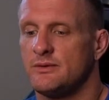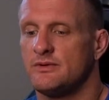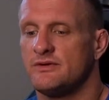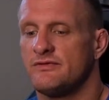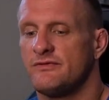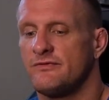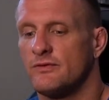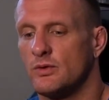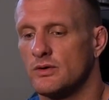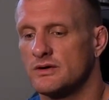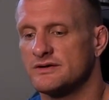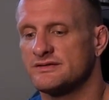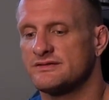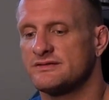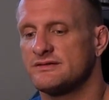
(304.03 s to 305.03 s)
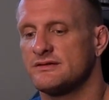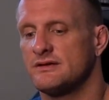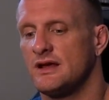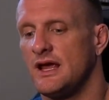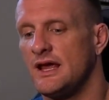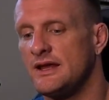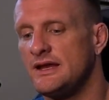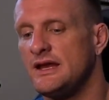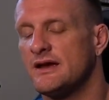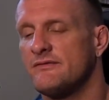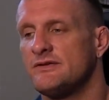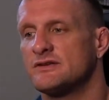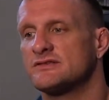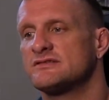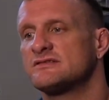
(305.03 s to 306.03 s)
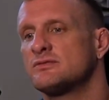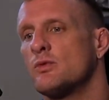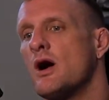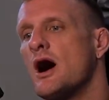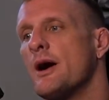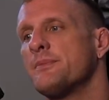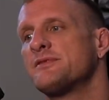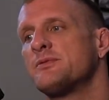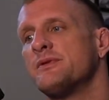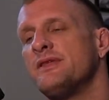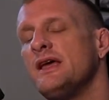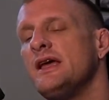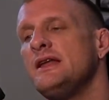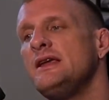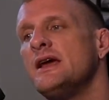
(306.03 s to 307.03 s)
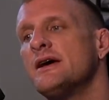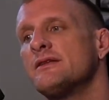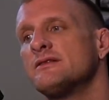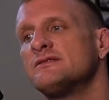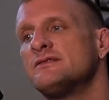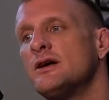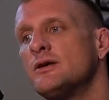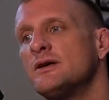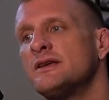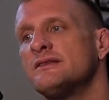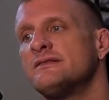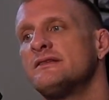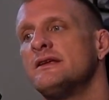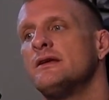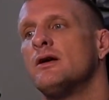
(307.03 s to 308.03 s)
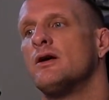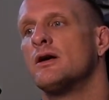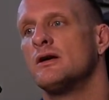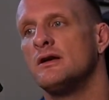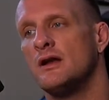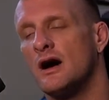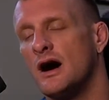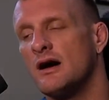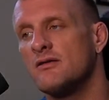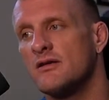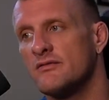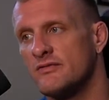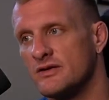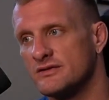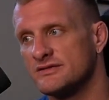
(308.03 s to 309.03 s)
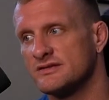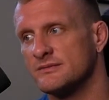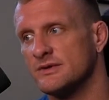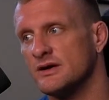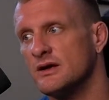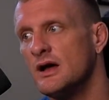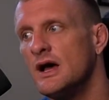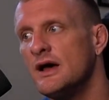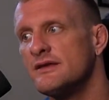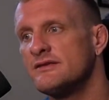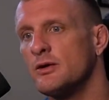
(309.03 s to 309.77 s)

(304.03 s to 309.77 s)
it would force any of your swaps with any other tokens that are not reversible